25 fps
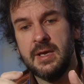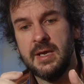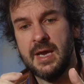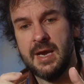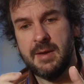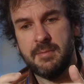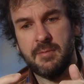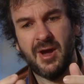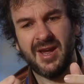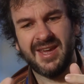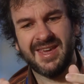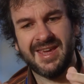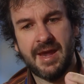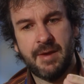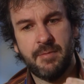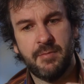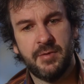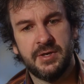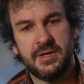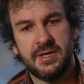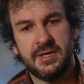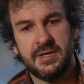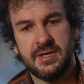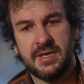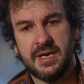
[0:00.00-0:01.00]
And my
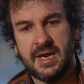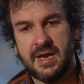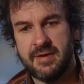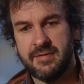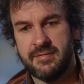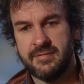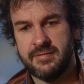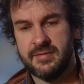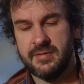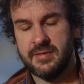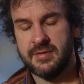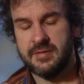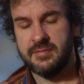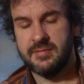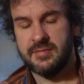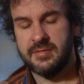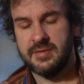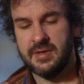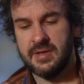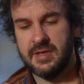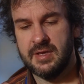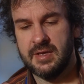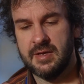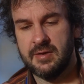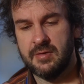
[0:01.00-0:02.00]
camera didn't have
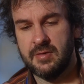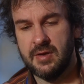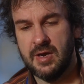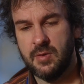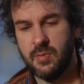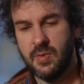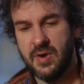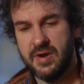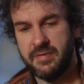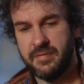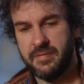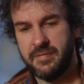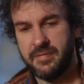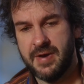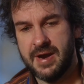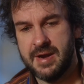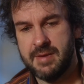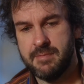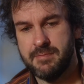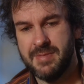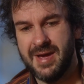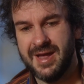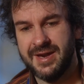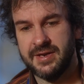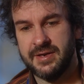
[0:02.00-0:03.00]
a one
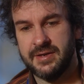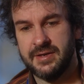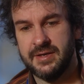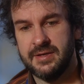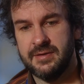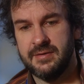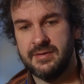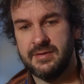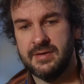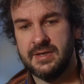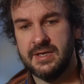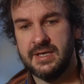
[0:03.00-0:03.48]
frame button.